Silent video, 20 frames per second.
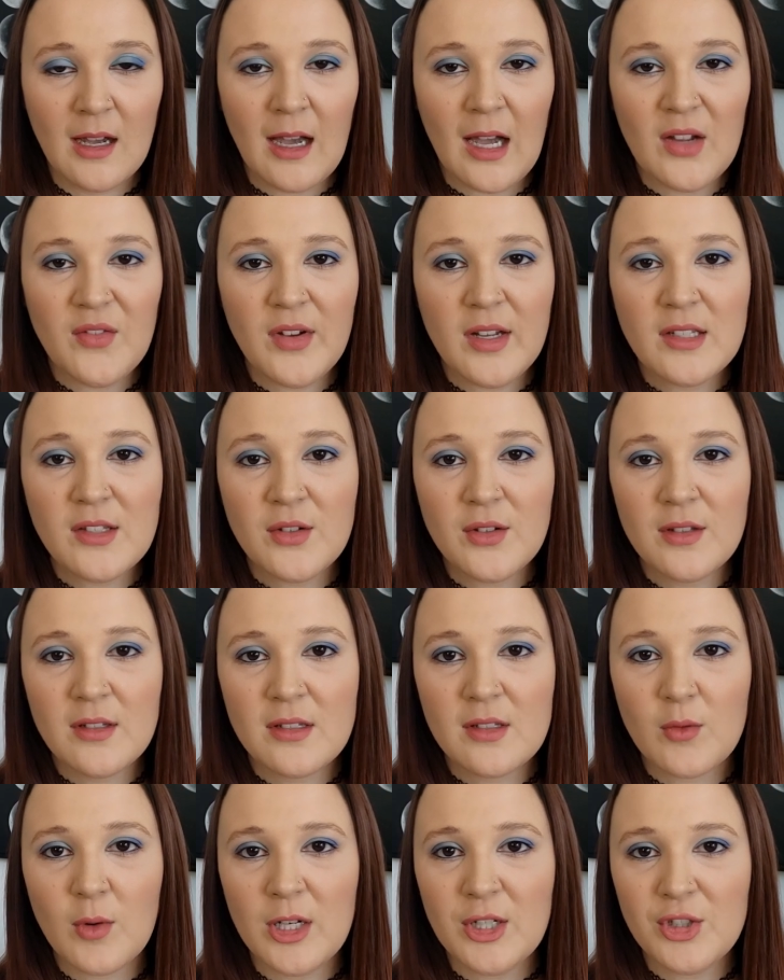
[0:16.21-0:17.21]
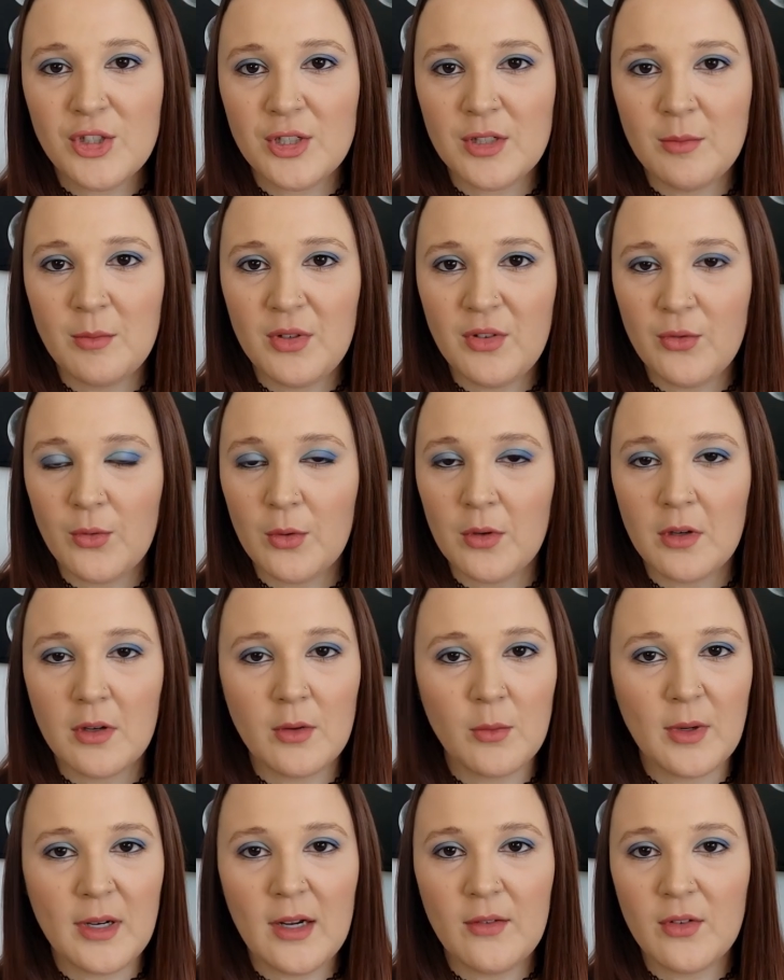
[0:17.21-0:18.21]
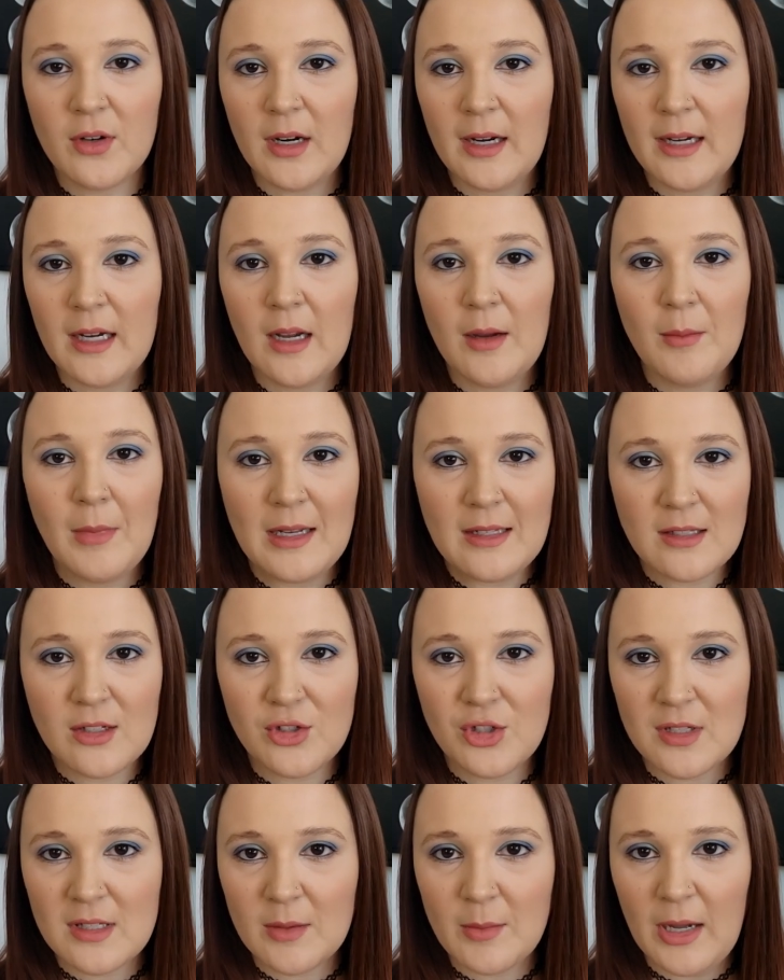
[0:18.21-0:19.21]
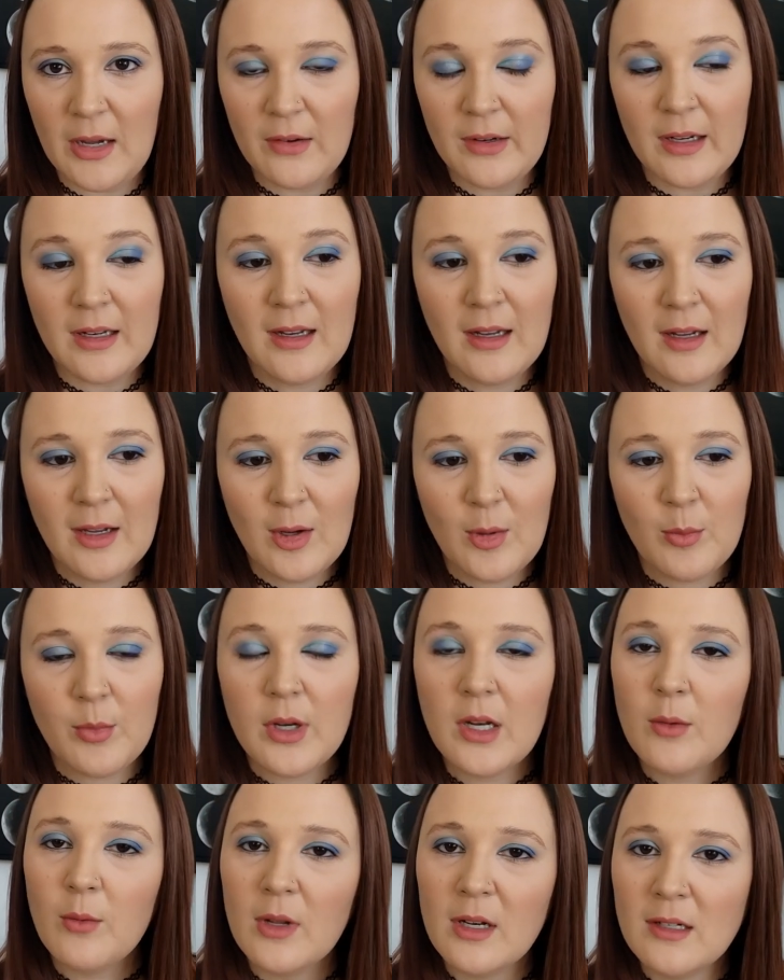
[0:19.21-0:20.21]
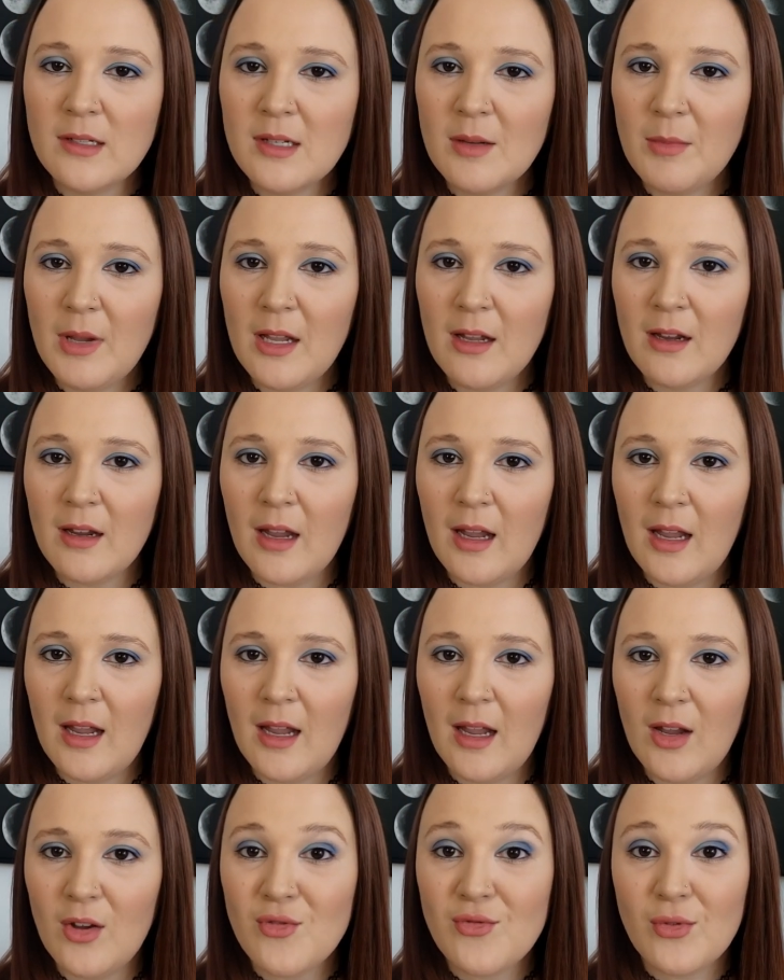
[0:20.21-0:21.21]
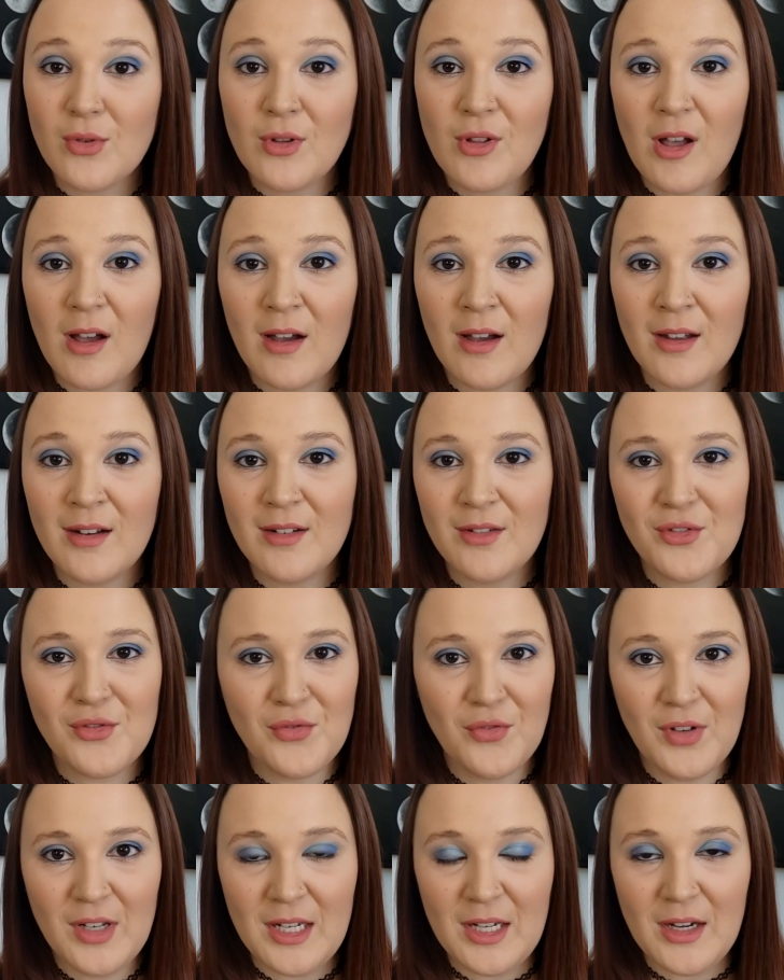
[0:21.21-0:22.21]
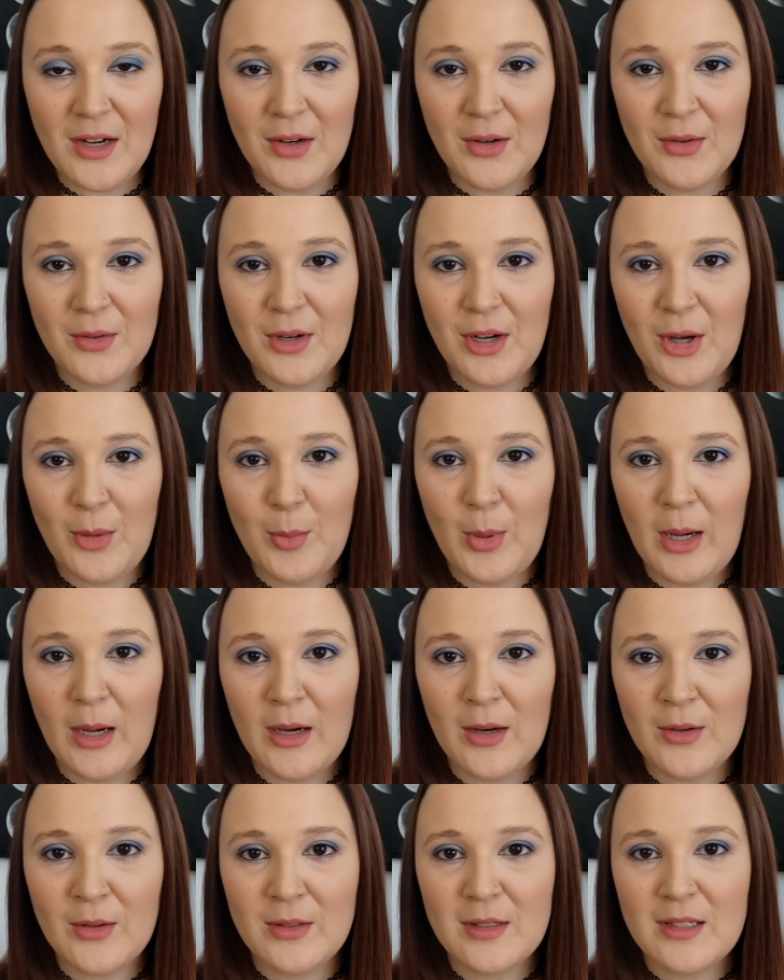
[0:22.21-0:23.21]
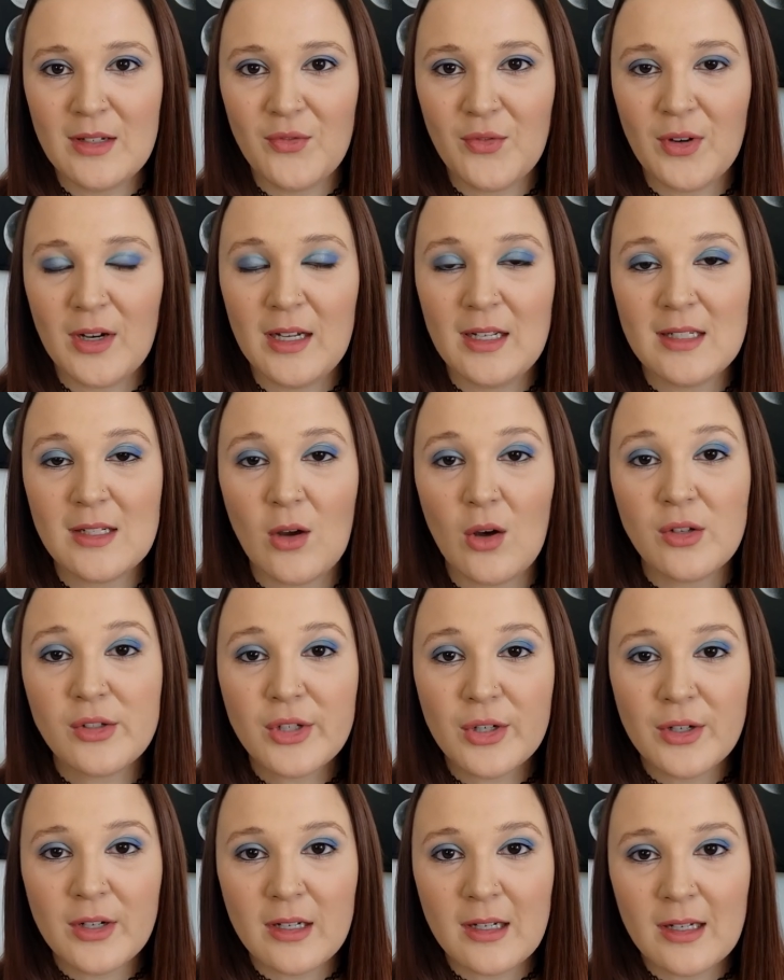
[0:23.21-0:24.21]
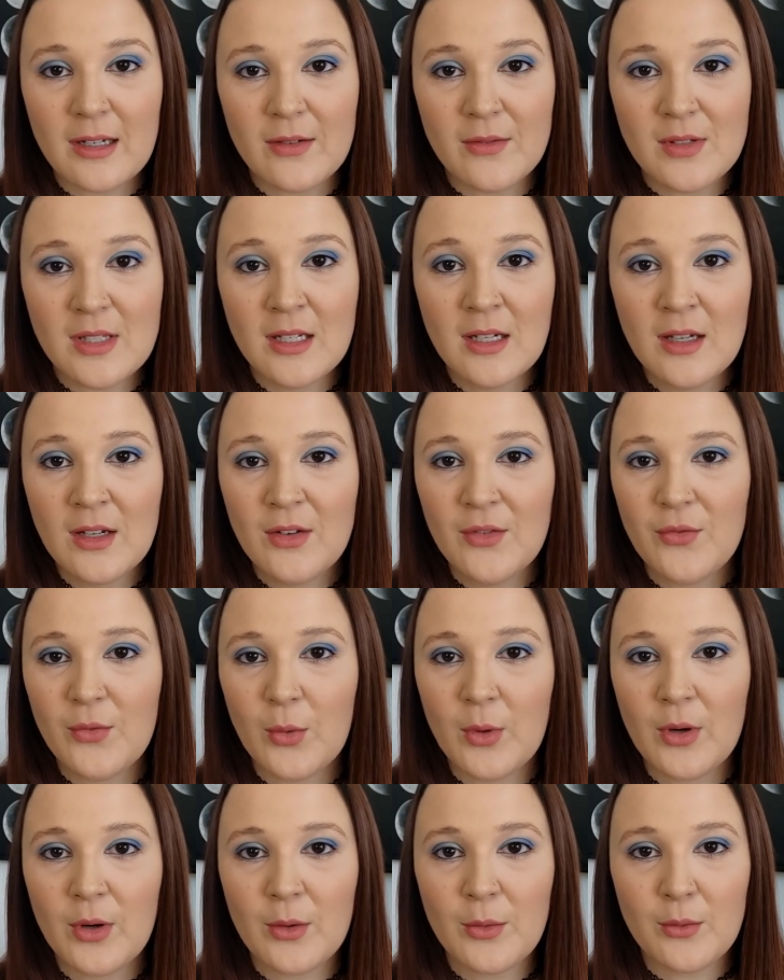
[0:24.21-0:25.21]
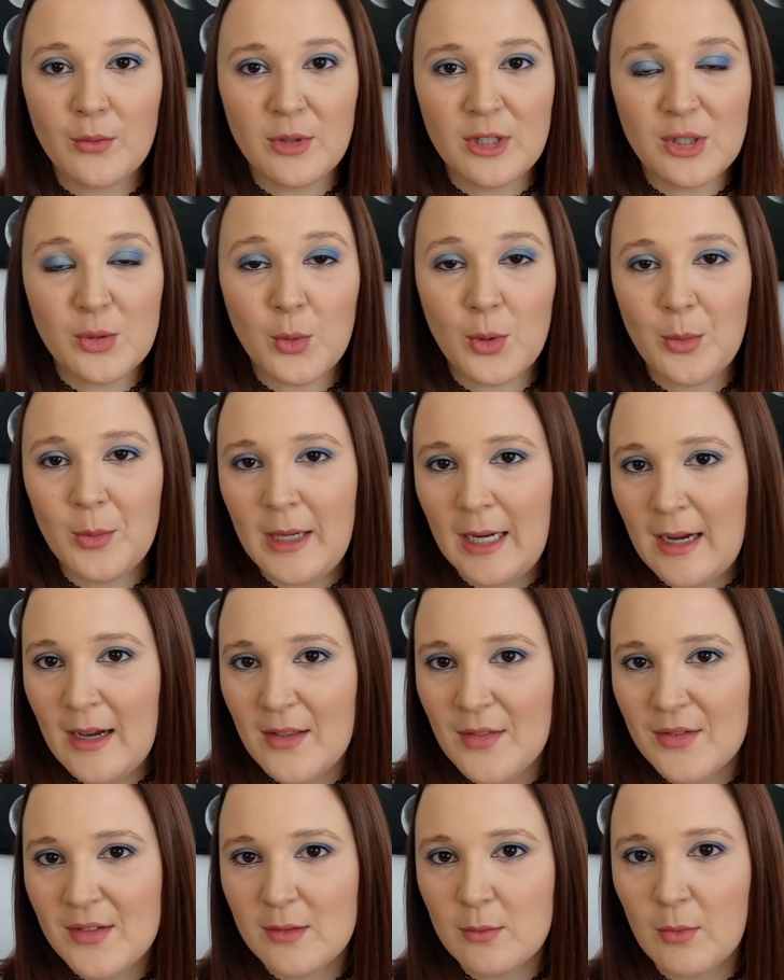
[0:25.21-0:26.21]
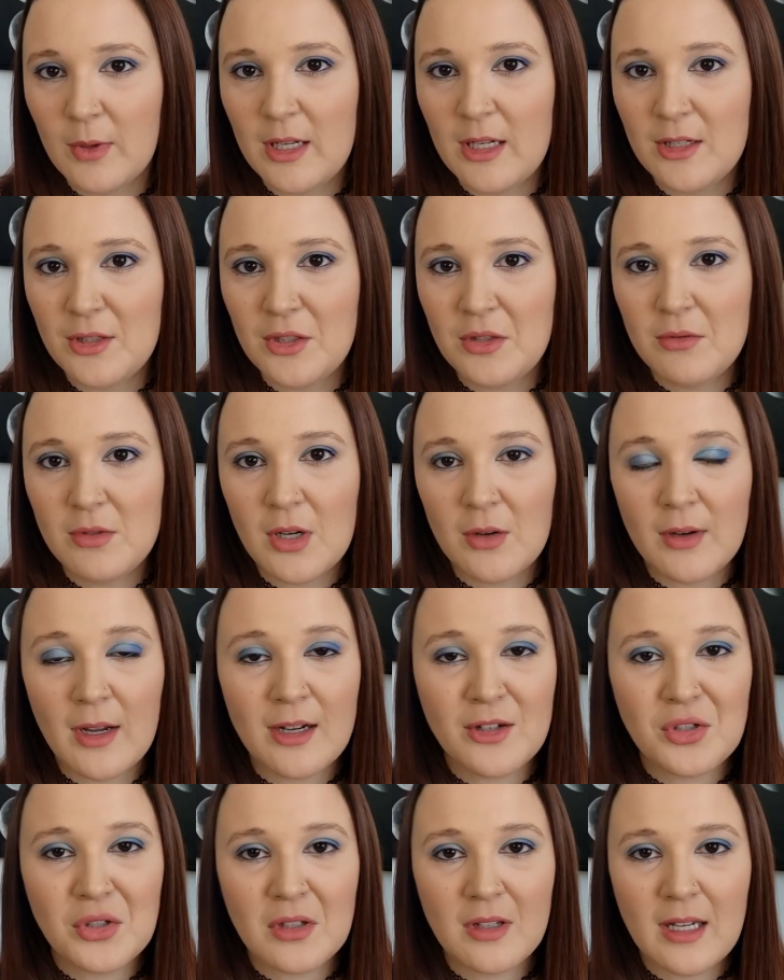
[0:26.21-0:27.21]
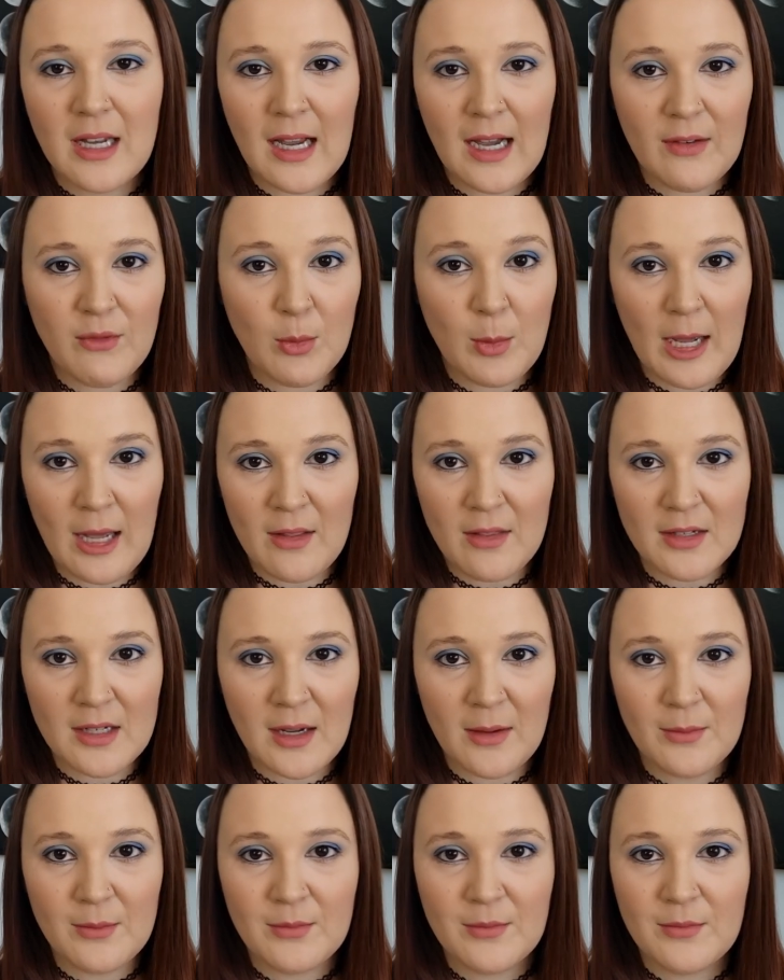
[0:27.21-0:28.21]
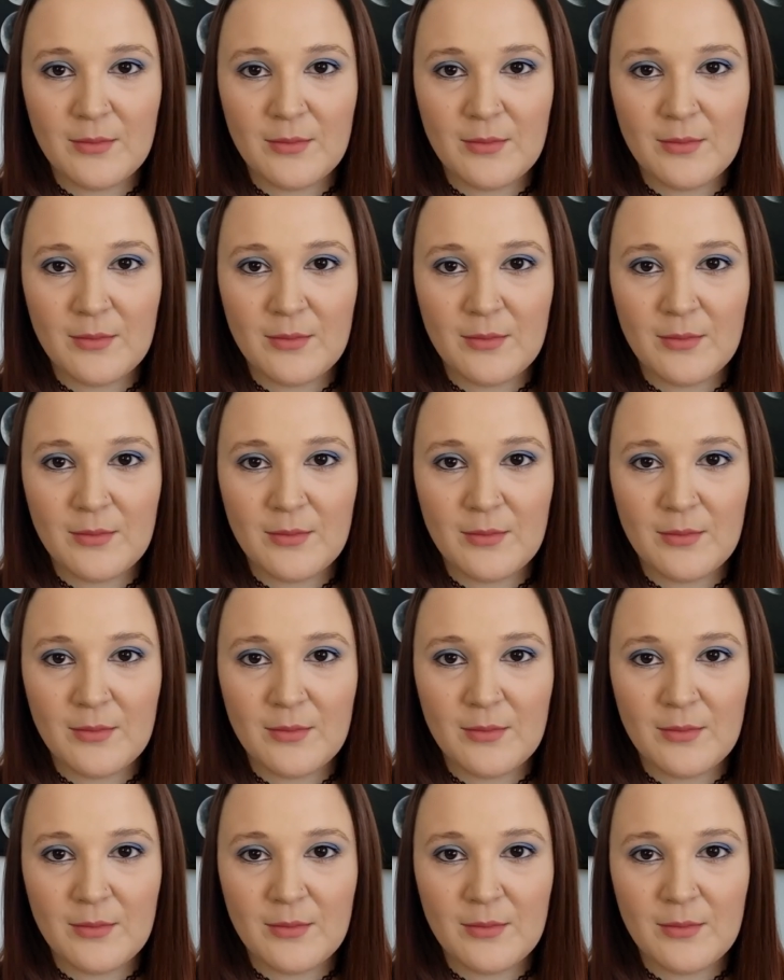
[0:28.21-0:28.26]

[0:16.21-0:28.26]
I've answered this question before whenever I get messages about it, but I wanted to make a full-on video about different alternatives for ritual baths when you don't actually have a bathtub.